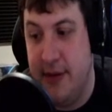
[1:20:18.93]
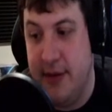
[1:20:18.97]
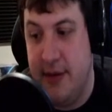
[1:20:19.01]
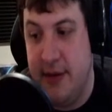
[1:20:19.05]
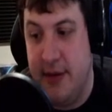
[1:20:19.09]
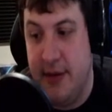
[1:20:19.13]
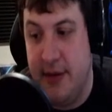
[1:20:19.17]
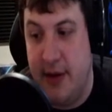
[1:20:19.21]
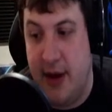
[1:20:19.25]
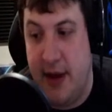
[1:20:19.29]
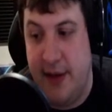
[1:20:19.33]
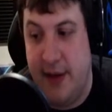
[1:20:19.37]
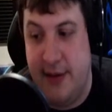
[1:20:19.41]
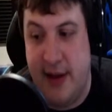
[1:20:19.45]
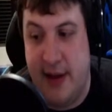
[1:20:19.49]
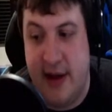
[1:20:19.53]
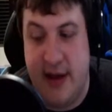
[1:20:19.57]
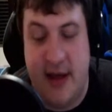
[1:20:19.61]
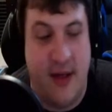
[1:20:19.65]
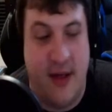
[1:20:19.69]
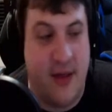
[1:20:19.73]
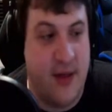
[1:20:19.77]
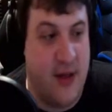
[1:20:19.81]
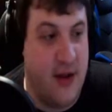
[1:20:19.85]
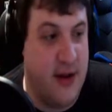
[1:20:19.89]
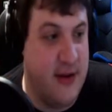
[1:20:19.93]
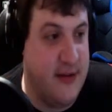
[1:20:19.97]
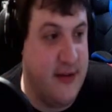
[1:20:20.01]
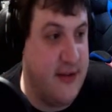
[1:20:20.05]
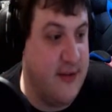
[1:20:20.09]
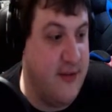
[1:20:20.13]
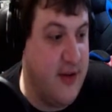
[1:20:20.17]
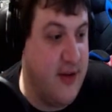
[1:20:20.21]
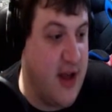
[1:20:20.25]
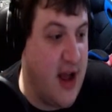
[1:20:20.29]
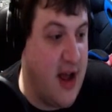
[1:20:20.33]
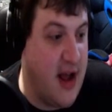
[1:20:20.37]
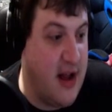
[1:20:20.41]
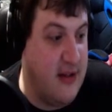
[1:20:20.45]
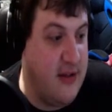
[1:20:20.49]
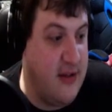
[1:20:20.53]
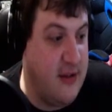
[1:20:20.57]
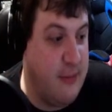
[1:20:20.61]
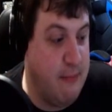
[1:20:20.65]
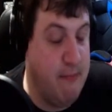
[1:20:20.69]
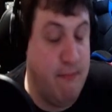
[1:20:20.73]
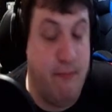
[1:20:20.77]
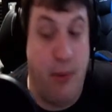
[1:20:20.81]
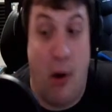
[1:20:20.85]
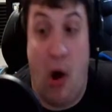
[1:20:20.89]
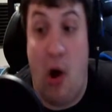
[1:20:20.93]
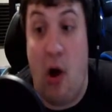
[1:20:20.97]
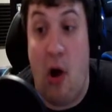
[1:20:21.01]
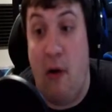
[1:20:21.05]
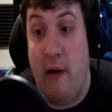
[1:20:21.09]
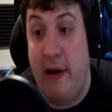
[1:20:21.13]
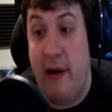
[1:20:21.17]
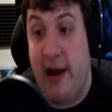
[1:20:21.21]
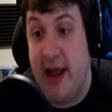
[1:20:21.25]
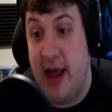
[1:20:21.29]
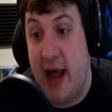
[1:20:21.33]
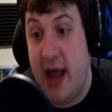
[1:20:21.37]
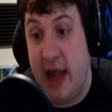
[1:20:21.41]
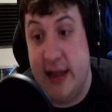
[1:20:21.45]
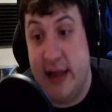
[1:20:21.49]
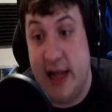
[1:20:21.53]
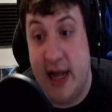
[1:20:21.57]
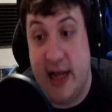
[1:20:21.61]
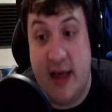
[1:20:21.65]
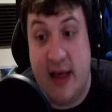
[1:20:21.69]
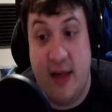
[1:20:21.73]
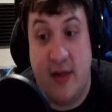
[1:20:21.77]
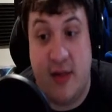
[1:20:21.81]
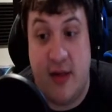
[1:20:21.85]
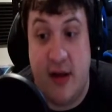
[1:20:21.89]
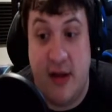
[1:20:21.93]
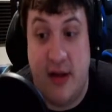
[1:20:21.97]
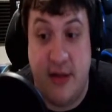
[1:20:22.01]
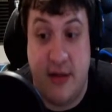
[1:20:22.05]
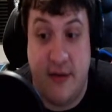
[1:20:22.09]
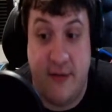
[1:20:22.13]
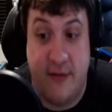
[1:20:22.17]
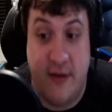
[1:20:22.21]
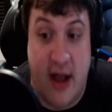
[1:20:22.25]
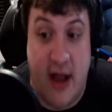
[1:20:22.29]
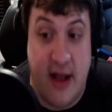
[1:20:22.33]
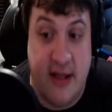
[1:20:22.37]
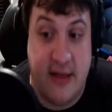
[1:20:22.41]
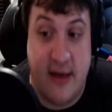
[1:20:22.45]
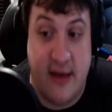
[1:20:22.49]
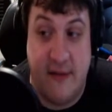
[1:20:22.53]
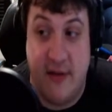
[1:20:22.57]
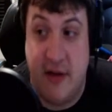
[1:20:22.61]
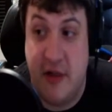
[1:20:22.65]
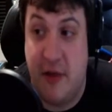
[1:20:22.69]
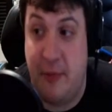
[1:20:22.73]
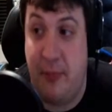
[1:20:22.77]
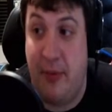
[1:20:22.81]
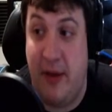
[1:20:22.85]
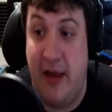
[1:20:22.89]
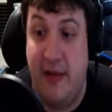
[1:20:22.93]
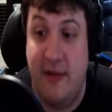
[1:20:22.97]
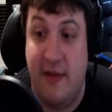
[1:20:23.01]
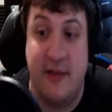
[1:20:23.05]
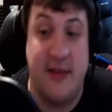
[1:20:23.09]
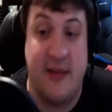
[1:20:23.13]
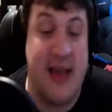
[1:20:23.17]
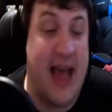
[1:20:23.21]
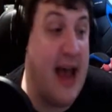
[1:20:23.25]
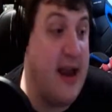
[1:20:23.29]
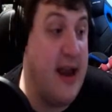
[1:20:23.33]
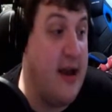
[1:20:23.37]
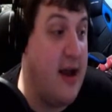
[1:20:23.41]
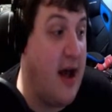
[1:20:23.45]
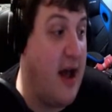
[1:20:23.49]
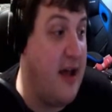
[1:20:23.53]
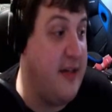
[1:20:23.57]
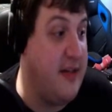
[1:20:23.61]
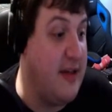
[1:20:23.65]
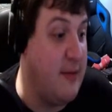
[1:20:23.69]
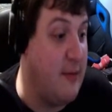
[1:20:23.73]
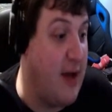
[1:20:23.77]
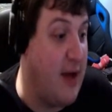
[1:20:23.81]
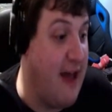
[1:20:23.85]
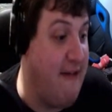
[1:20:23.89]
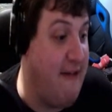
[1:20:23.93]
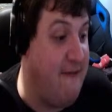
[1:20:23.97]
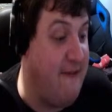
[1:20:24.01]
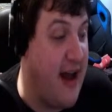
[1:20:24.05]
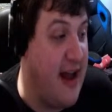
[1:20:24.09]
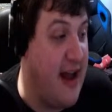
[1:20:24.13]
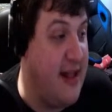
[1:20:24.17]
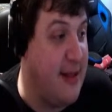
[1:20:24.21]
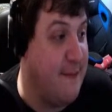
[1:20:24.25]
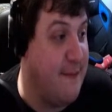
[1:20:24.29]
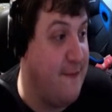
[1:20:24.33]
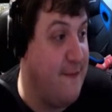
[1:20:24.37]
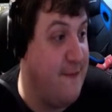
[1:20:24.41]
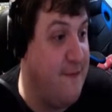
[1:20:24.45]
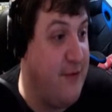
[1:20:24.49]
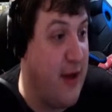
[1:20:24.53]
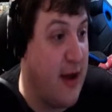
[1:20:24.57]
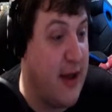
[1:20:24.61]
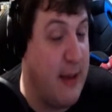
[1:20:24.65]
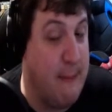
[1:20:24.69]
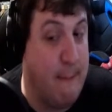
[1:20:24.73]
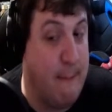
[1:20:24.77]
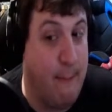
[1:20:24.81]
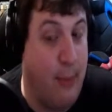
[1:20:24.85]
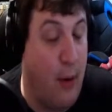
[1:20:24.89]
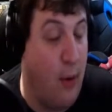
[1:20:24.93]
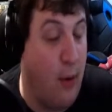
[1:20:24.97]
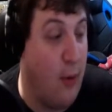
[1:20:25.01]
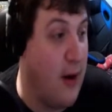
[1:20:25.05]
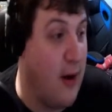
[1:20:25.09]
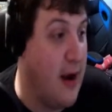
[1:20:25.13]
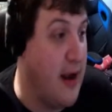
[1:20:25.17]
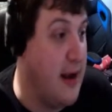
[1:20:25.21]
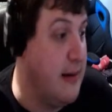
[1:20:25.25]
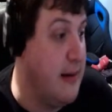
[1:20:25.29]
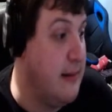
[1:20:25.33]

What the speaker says: Unlucky Sons of Guns. Boring Unlucky Sons of Guns. I've explained this ad nauseum why I find them fucking boring.